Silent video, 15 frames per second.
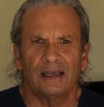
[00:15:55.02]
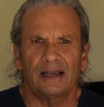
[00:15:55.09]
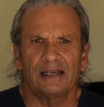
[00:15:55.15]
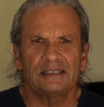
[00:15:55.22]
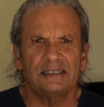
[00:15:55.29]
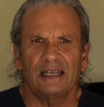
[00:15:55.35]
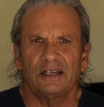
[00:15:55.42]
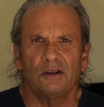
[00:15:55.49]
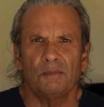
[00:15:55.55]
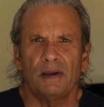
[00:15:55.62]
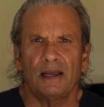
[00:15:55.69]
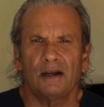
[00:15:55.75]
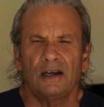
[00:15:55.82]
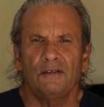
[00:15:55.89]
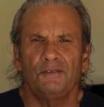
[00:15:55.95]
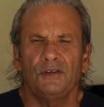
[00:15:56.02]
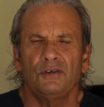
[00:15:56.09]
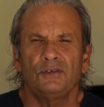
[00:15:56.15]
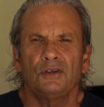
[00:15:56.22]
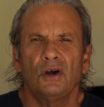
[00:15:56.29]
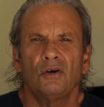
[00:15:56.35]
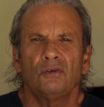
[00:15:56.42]
I said, no matter if you
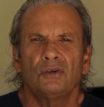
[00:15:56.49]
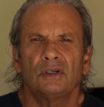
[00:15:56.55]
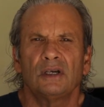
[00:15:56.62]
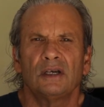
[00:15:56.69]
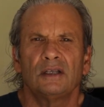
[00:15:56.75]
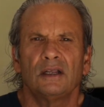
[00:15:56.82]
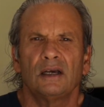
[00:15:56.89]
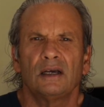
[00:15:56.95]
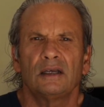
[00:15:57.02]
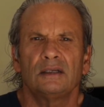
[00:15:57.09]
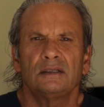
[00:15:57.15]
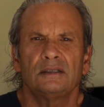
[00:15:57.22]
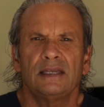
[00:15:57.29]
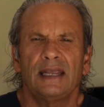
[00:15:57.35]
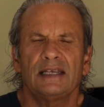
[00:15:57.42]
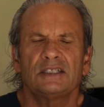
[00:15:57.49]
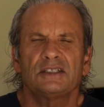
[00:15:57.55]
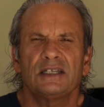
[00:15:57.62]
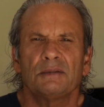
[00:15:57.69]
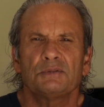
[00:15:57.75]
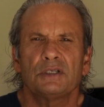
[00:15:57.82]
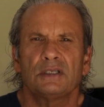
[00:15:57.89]
don't take
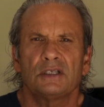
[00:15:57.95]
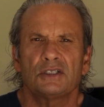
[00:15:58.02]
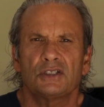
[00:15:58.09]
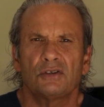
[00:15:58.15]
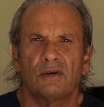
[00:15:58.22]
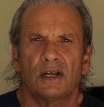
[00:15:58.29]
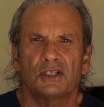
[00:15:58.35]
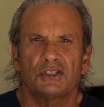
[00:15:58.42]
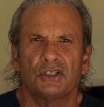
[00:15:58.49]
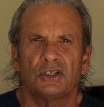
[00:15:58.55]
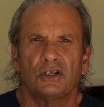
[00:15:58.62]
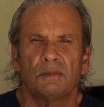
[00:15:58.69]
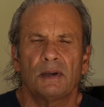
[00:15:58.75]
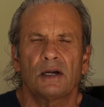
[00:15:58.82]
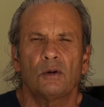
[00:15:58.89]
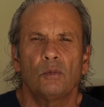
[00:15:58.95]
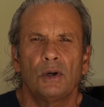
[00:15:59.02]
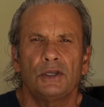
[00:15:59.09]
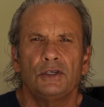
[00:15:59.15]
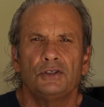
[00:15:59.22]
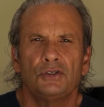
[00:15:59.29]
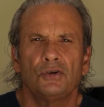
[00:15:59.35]
steps in this direction, no matter
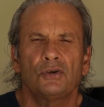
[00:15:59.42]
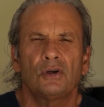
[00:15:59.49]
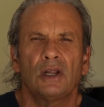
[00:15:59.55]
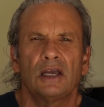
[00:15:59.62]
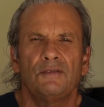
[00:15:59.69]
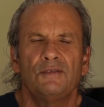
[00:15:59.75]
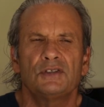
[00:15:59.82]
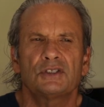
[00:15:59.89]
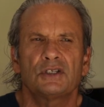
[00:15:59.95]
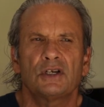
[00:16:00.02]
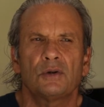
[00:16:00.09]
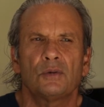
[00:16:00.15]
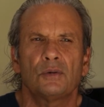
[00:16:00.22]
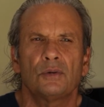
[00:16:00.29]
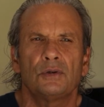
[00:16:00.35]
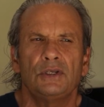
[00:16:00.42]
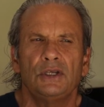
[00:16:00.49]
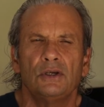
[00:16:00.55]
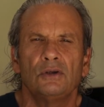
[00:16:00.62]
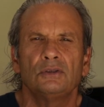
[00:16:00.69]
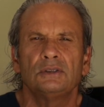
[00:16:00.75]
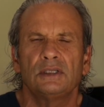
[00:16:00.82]
what you do in life, it's going to
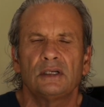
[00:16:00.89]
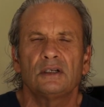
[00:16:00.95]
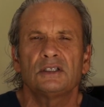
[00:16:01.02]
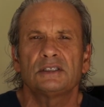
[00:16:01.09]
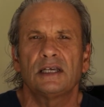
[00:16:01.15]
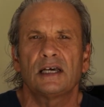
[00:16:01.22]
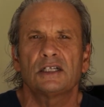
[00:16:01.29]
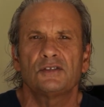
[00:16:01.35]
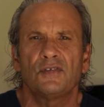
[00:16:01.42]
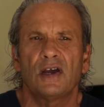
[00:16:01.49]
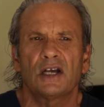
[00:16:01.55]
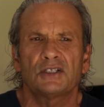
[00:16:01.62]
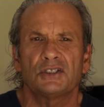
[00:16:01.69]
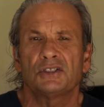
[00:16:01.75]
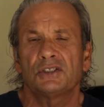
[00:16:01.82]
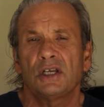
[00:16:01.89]
yield little satisfaction.